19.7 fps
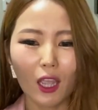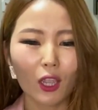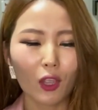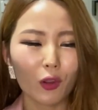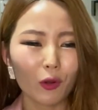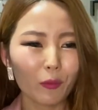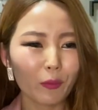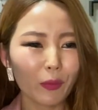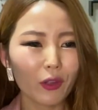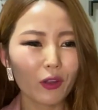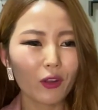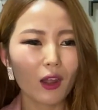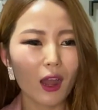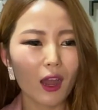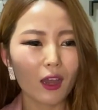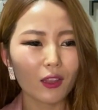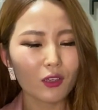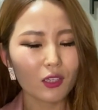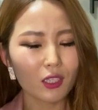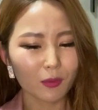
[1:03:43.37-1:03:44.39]
Compare
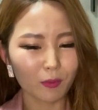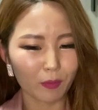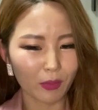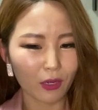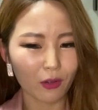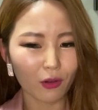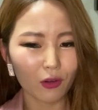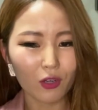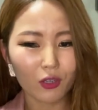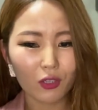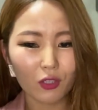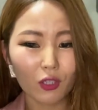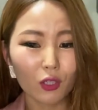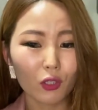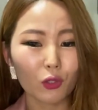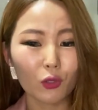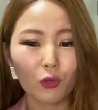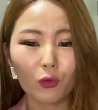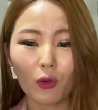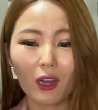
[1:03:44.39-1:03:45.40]
other speakers.
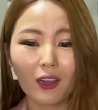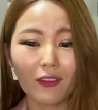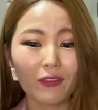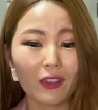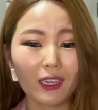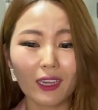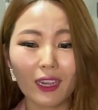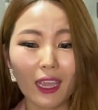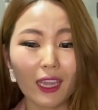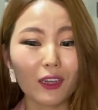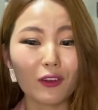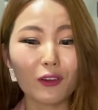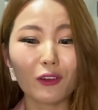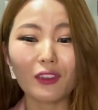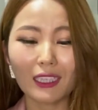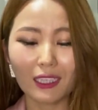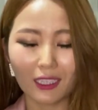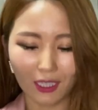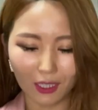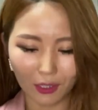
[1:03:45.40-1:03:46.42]
You are very
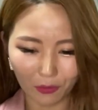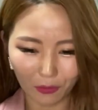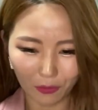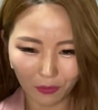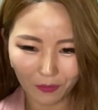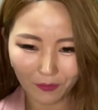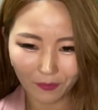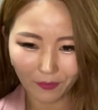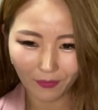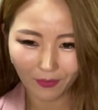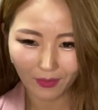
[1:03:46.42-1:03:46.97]
analytical,